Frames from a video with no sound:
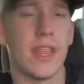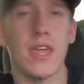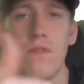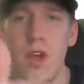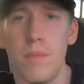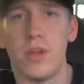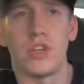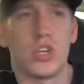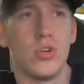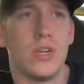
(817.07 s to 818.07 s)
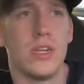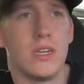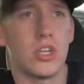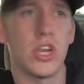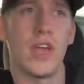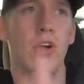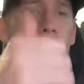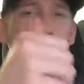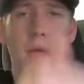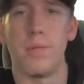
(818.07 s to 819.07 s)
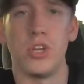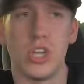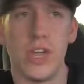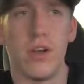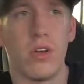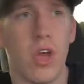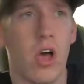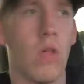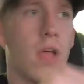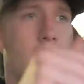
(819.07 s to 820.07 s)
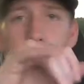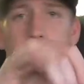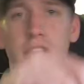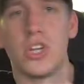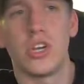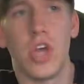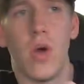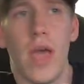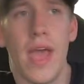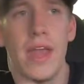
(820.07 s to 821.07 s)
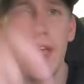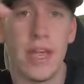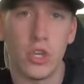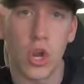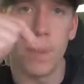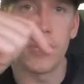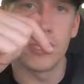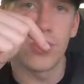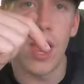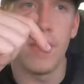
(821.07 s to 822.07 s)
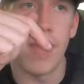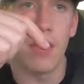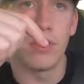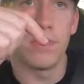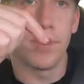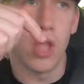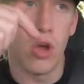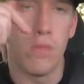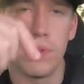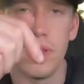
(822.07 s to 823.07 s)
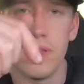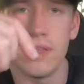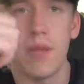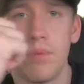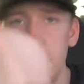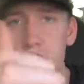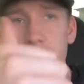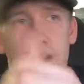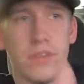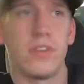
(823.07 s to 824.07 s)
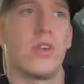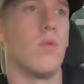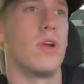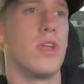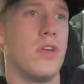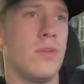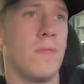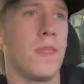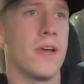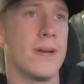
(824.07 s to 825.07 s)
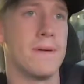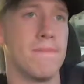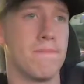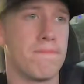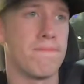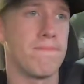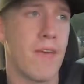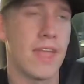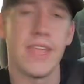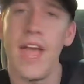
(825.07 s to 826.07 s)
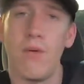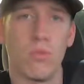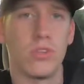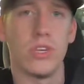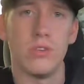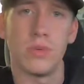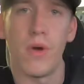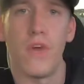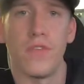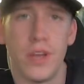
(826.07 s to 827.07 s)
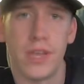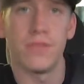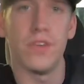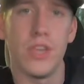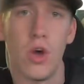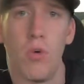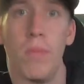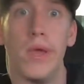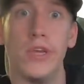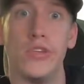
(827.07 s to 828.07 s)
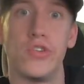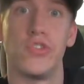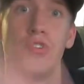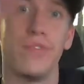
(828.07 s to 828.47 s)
Thank you very much for tuning into the channel. I appreciate all y'all. Make sure to go ahead and drop a subscribe down below, please. I appreciate every single one of you. And yeah, we'll see you tomorrow for the next video. Peace.